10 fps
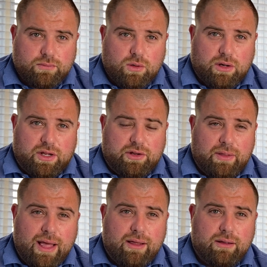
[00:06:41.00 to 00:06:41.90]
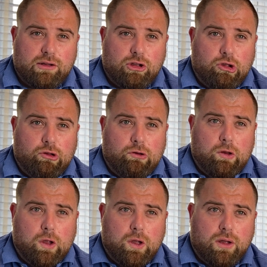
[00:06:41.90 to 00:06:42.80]
Why did I do that? Sorry, that
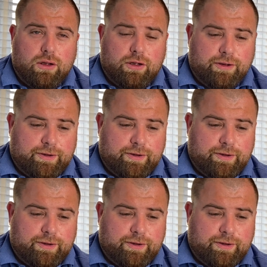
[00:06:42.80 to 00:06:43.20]
was my fault.